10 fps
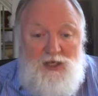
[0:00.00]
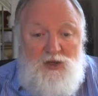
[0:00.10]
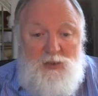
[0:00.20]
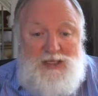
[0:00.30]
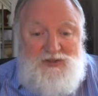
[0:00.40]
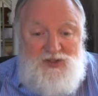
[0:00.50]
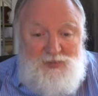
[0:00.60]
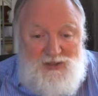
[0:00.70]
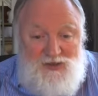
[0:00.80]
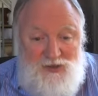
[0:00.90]
Dwayne
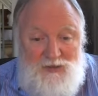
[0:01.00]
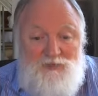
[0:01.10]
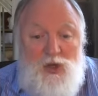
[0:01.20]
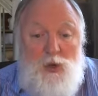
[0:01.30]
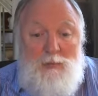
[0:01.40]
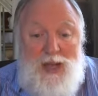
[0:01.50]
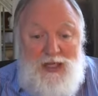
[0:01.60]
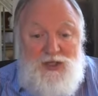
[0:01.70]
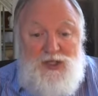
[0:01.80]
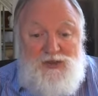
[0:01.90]
Spencer, who
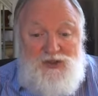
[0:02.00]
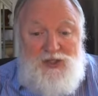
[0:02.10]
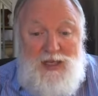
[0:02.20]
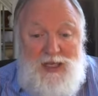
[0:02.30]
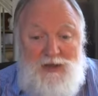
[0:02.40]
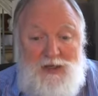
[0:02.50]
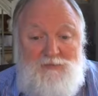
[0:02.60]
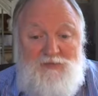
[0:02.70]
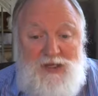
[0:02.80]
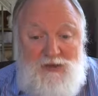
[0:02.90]
manages the
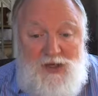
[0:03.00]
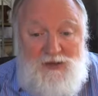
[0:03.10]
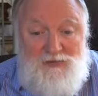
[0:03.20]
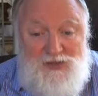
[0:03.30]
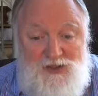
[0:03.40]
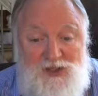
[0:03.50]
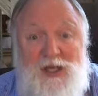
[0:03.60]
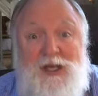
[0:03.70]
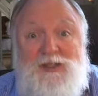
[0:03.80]
BLM field office,